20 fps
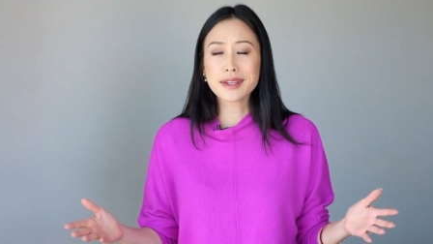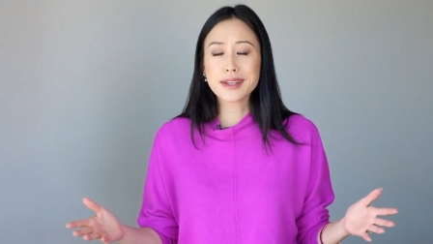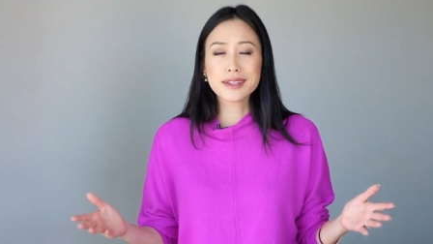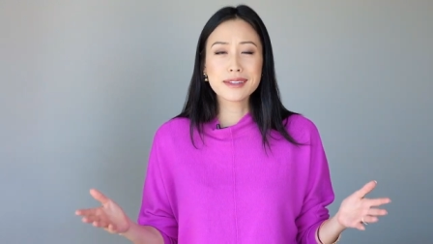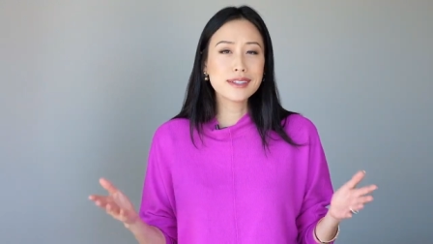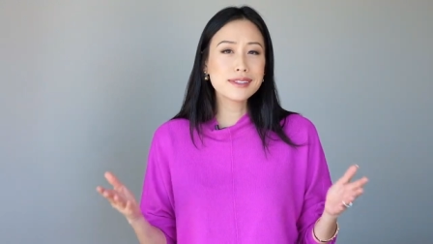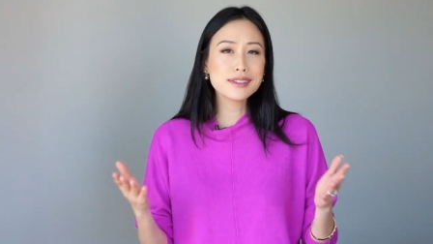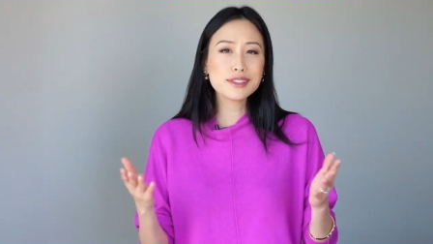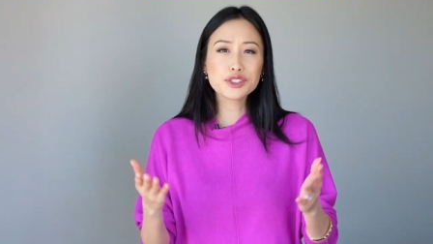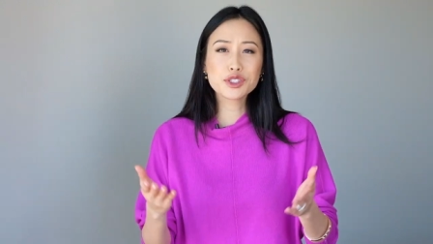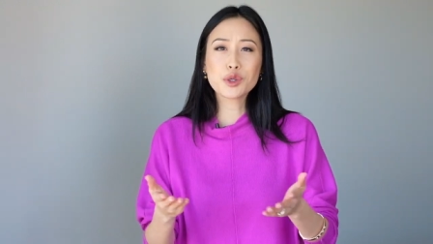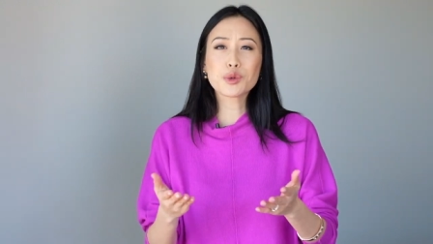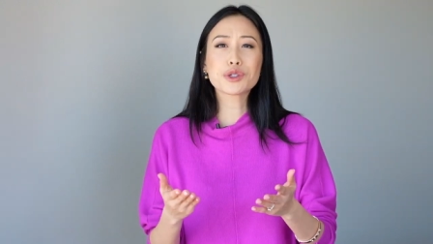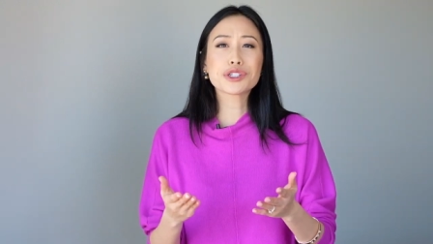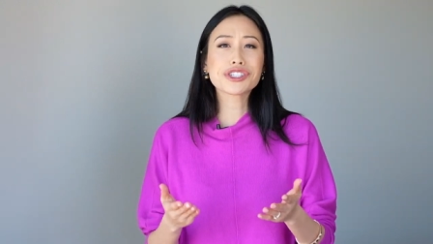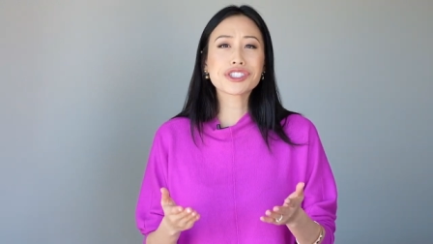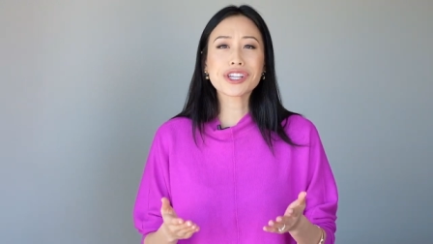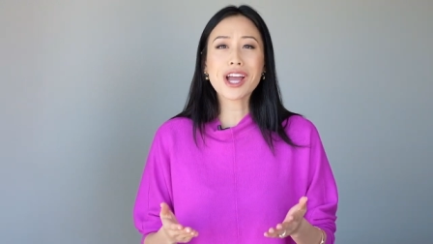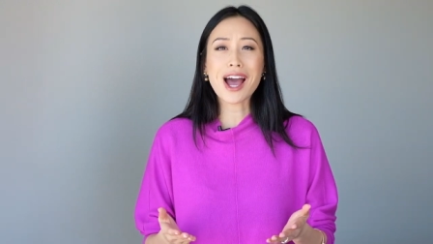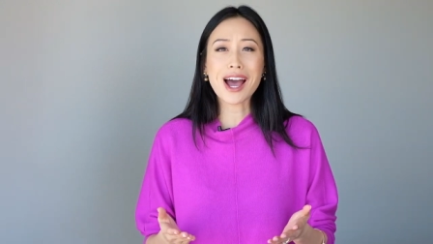This is your
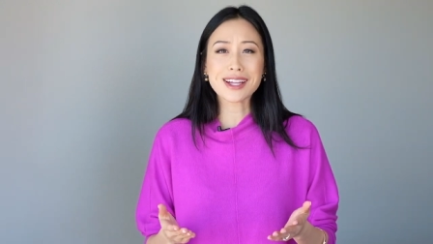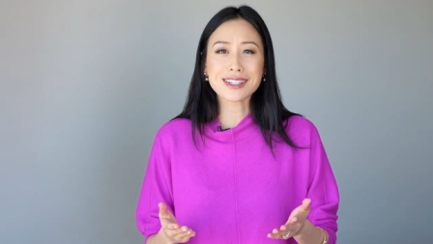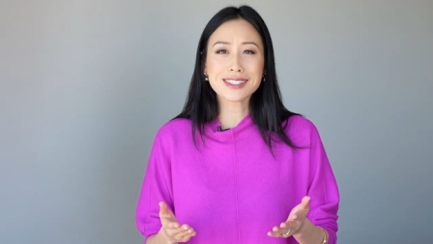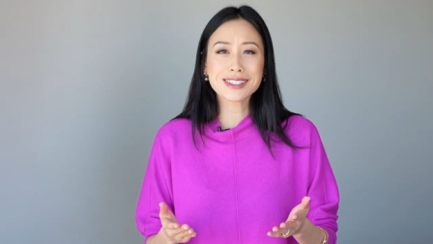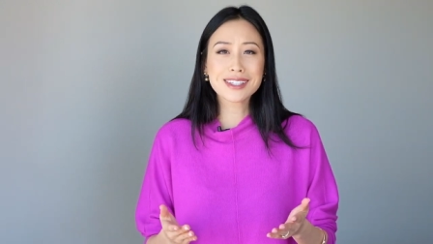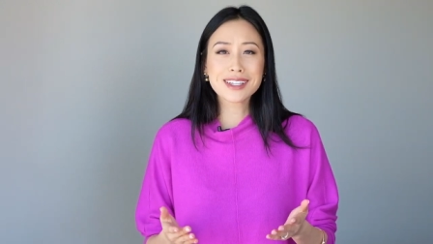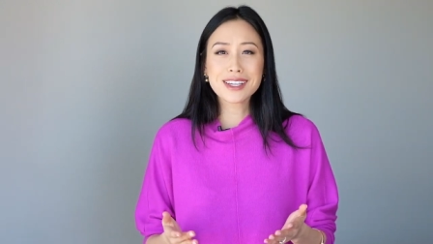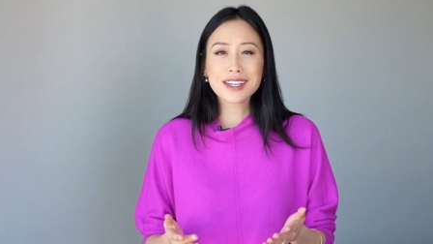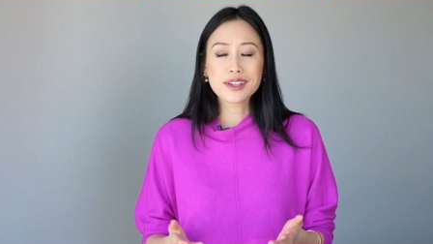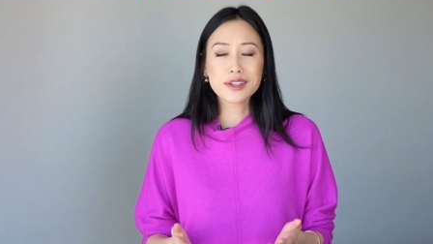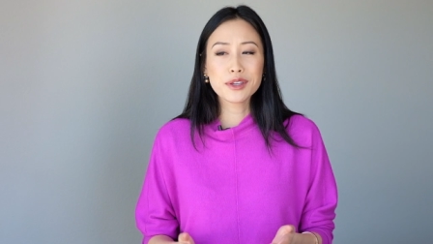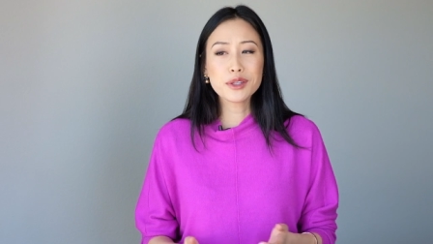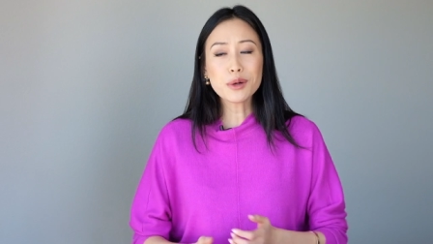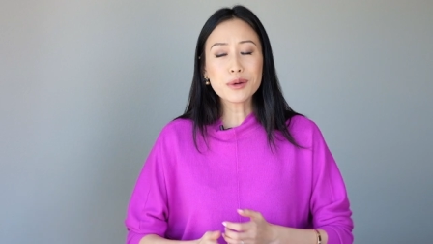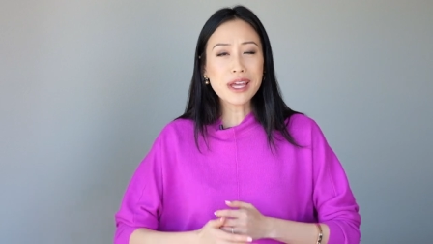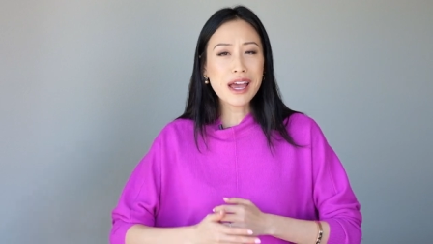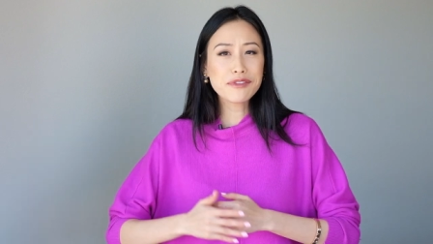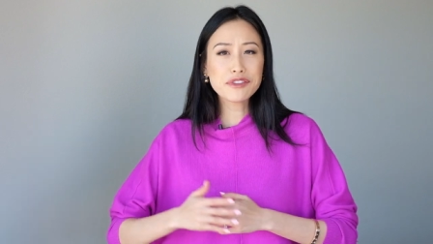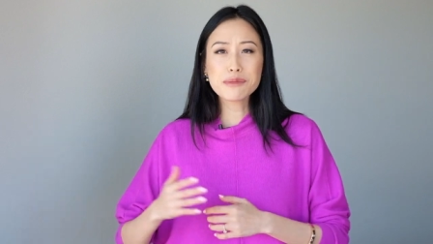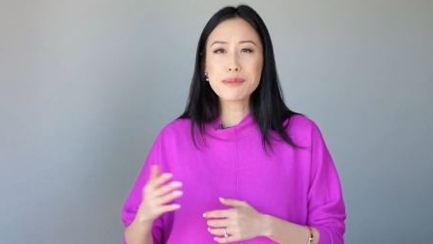shot. You
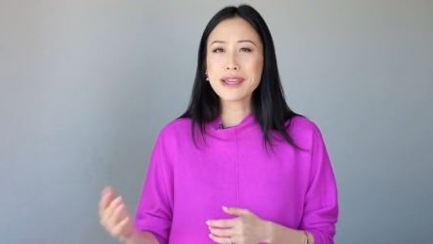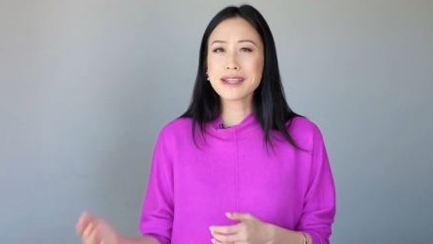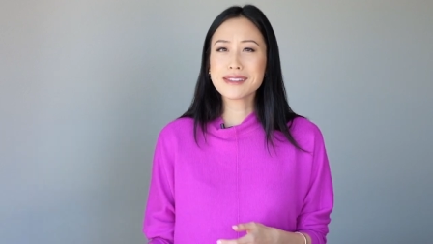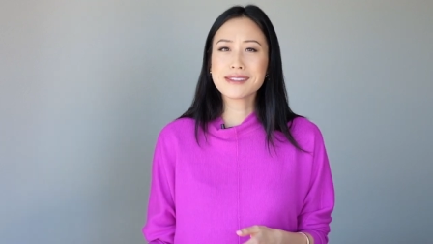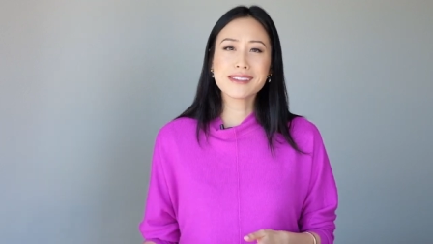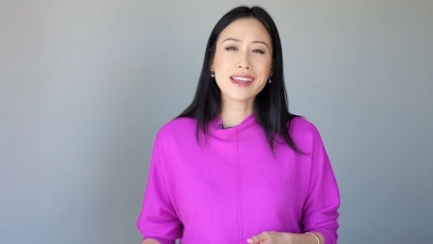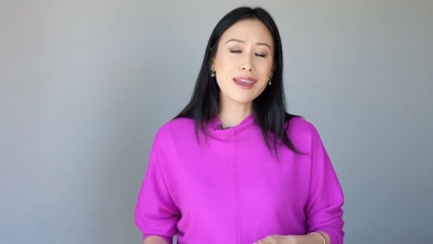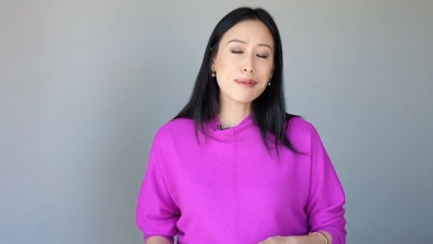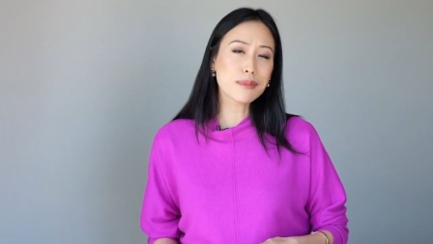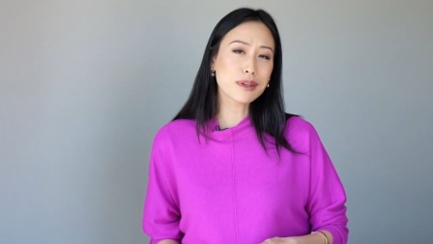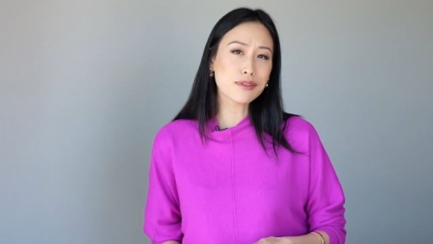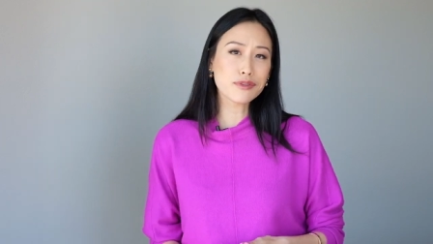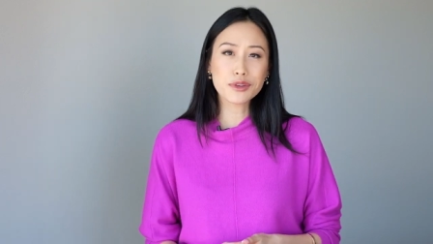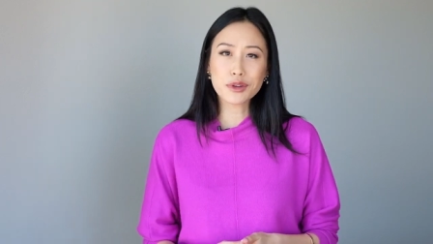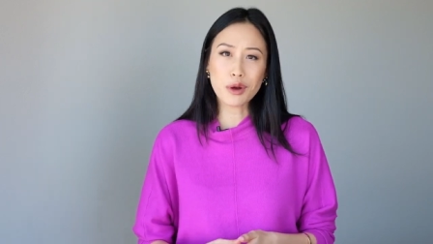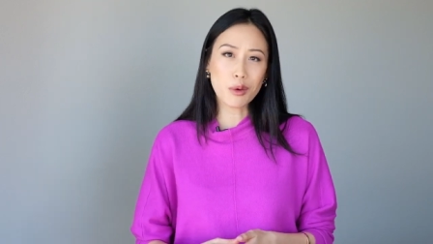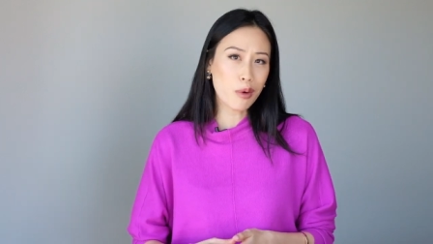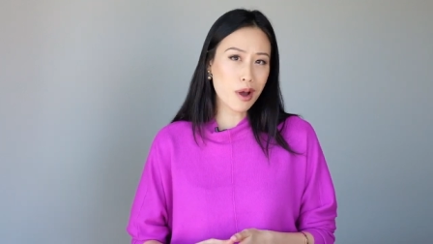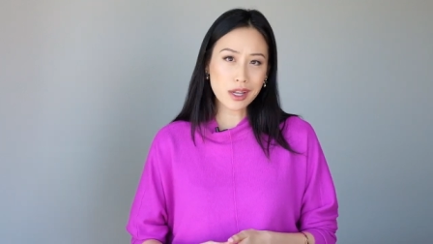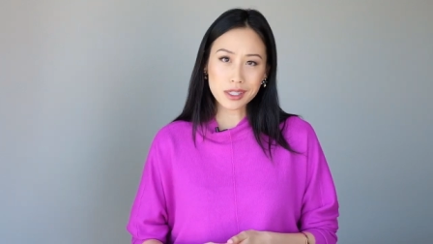don't have to make a statement if you
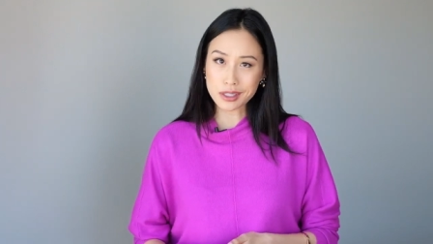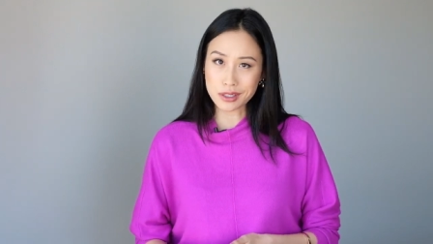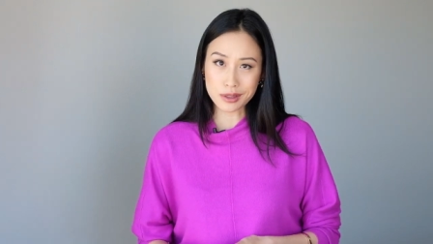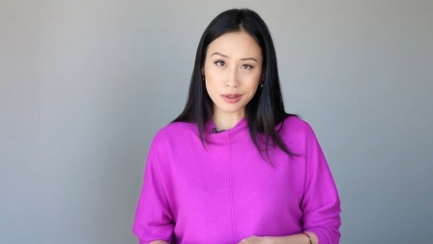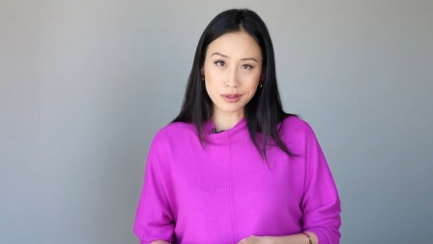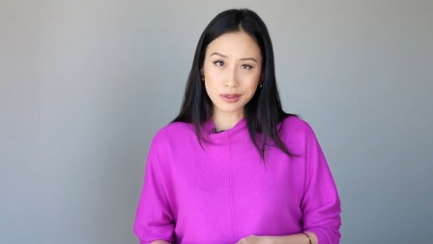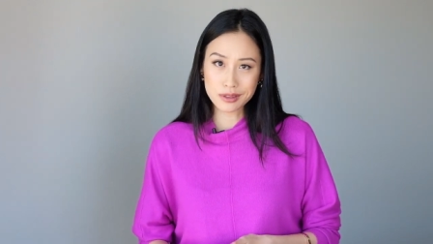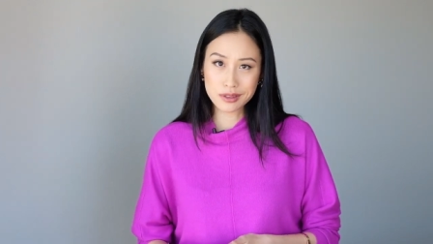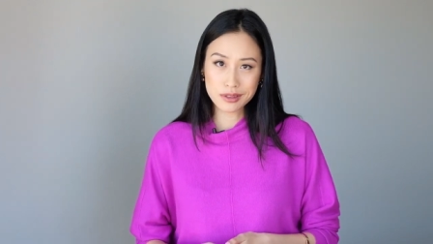don't want to.